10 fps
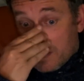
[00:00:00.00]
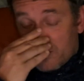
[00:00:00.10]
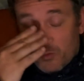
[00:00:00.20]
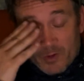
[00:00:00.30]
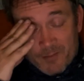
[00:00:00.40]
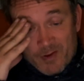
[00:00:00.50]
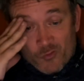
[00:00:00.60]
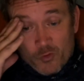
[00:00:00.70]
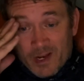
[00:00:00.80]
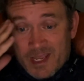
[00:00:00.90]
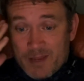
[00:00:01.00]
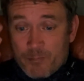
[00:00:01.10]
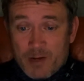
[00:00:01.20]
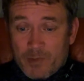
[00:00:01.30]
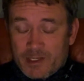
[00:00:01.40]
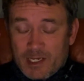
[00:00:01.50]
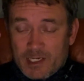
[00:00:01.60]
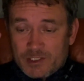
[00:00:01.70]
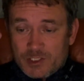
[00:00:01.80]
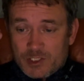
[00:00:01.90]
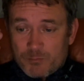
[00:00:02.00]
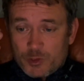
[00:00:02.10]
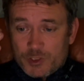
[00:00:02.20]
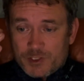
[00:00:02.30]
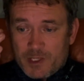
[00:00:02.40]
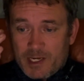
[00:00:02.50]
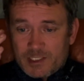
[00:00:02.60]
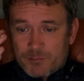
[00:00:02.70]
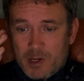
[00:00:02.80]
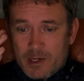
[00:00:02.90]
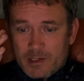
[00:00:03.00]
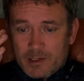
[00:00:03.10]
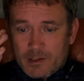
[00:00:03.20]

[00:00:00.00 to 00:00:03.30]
And don't get me wrong, I hate paying my taxes as much as the next man.